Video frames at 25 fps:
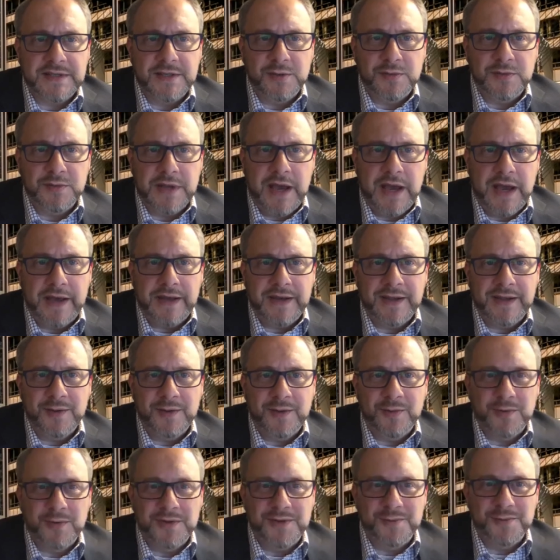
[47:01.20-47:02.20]
you nodding.
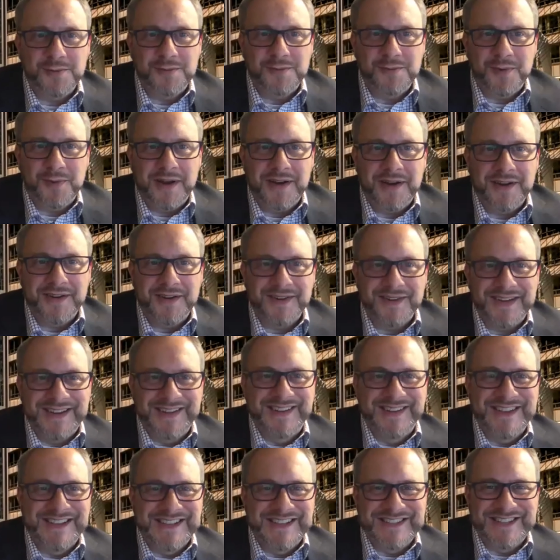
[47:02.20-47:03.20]
Would you want
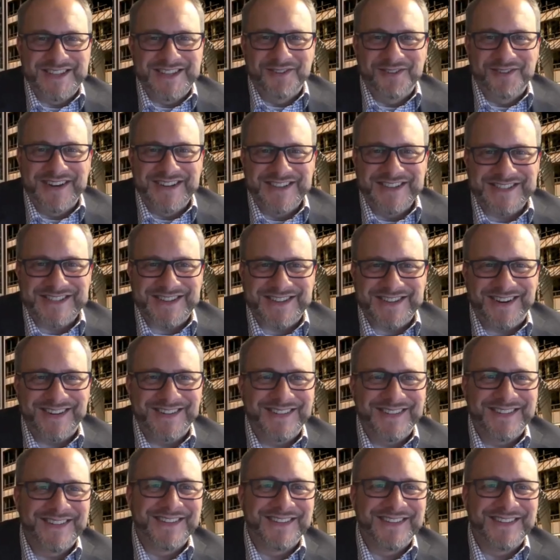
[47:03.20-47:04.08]
to start?